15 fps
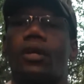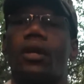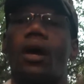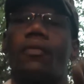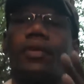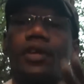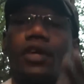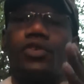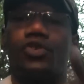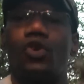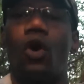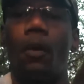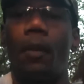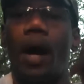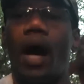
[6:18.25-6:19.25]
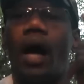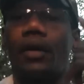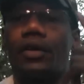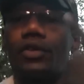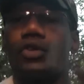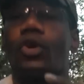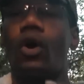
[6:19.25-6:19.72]
a level in your
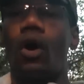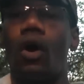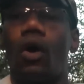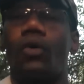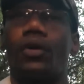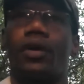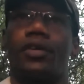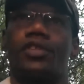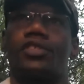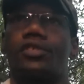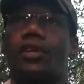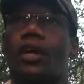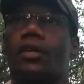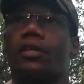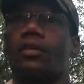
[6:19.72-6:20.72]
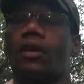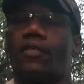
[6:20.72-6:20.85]
mind and your own understanding